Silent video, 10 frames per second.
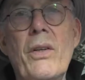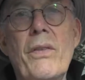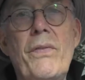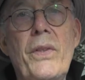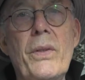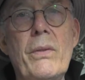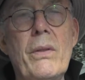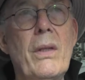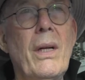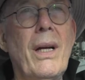on view,
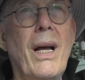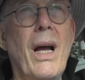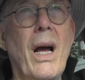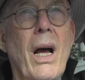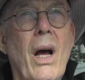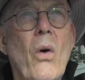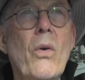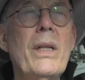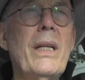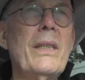
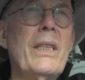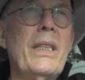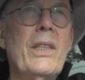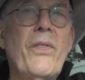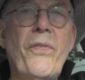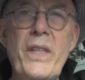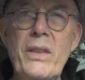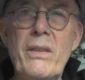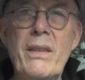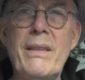or unless he just
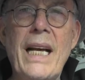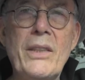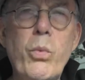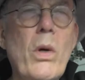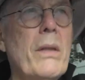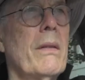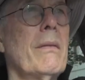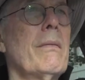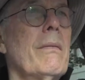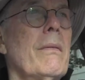feels that that's what
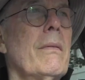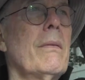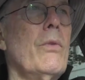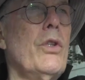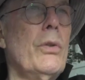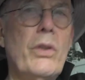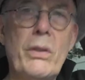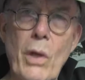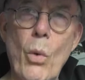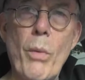you should
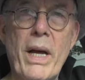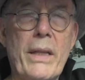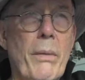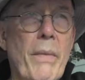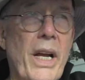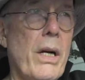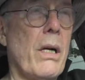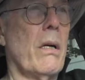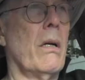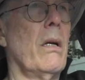know about the
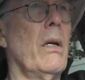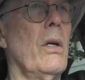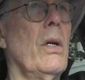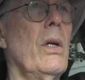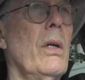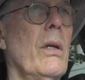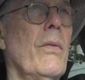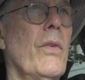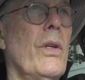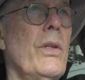mayor.
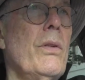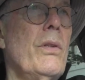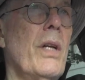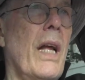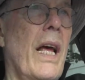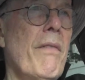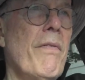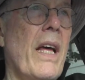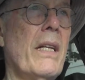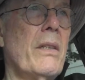You should have
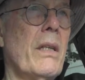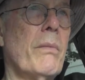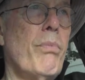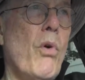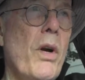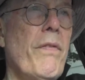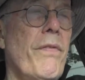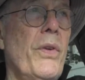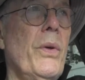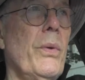that uh, point of
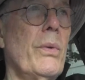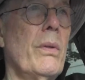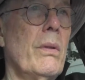view.